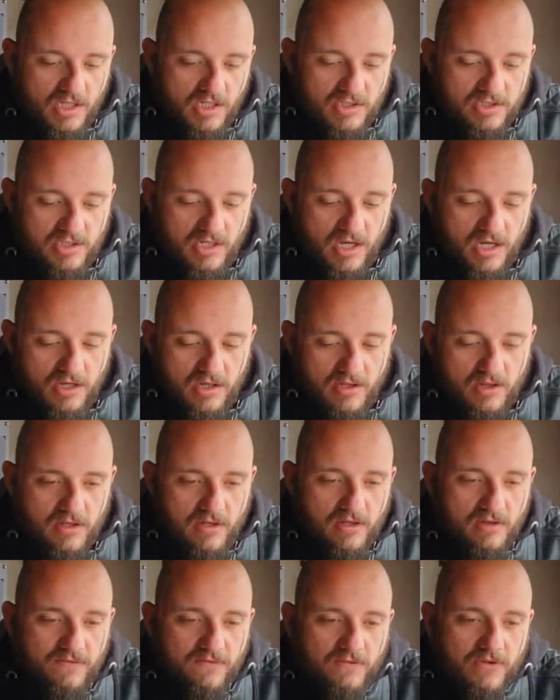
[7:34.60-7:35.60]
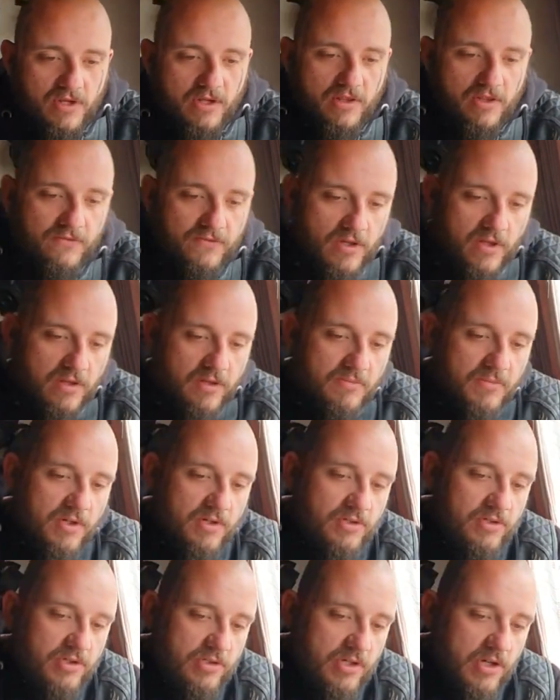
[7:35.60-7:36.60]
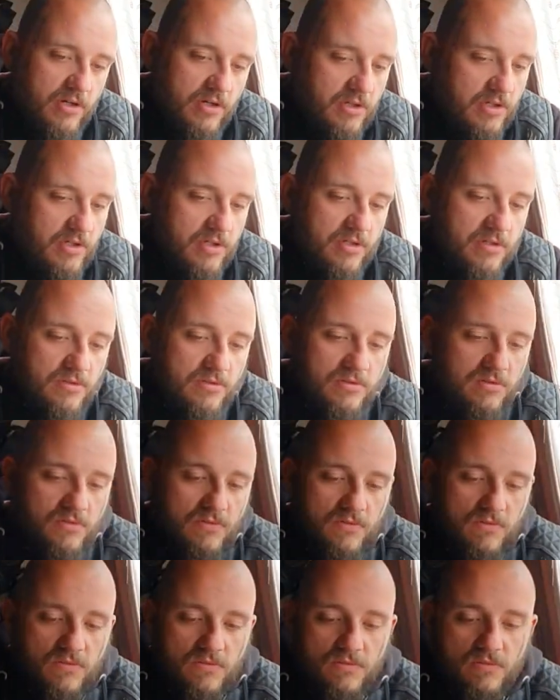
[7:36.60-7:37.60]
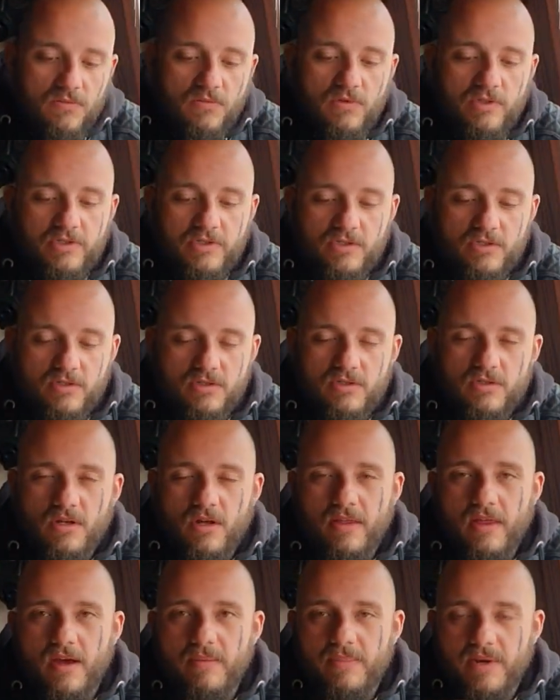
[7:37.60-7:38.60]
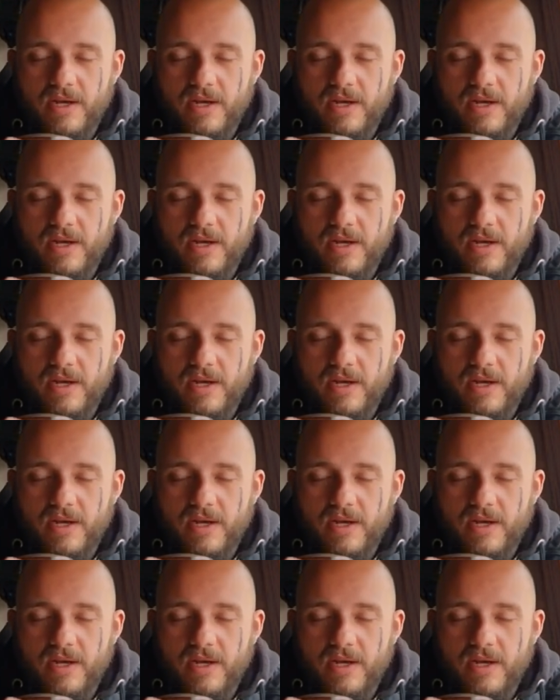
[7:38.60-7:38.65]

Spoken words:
So they've got the monoshock, which is not that